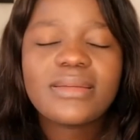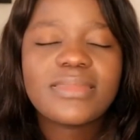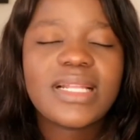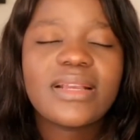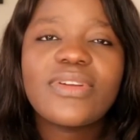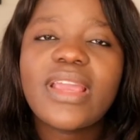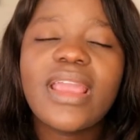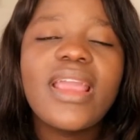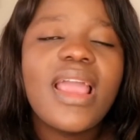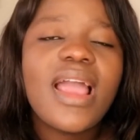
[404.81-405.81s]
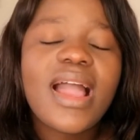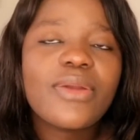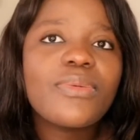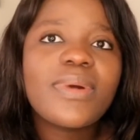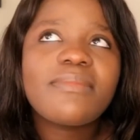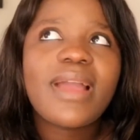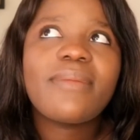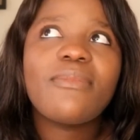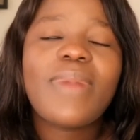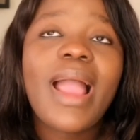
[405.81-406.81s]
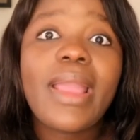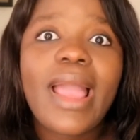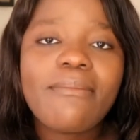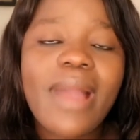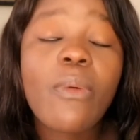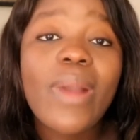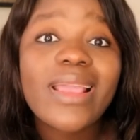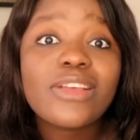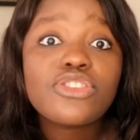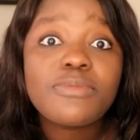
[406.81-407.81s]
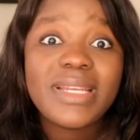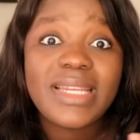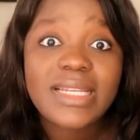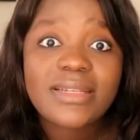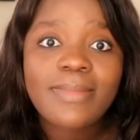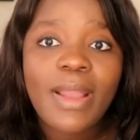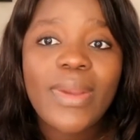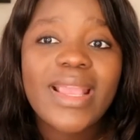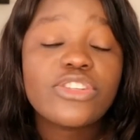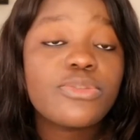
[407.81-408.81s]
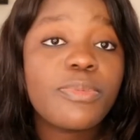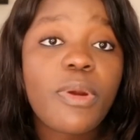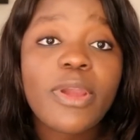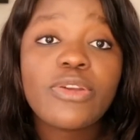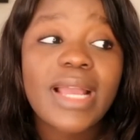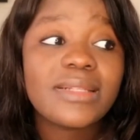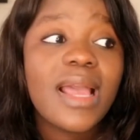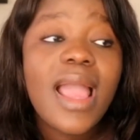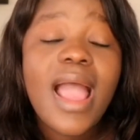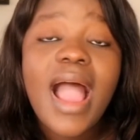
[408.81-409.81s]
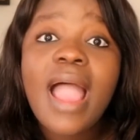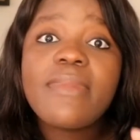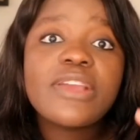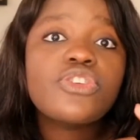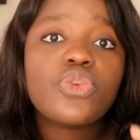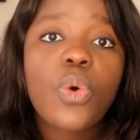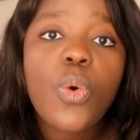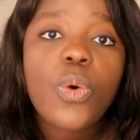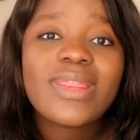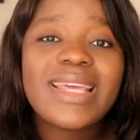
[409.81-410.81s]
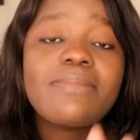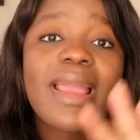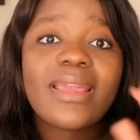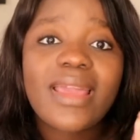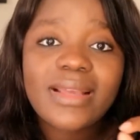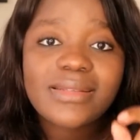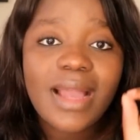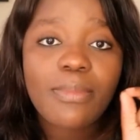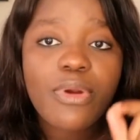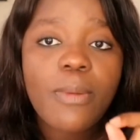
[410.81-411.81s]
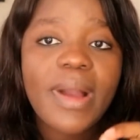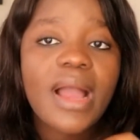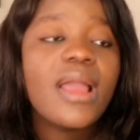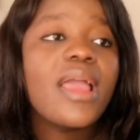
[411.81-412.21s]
Then was like, okay, I don't want my work has to be neat, my work has to be proper, you guys. I make sure that my cakes are proper.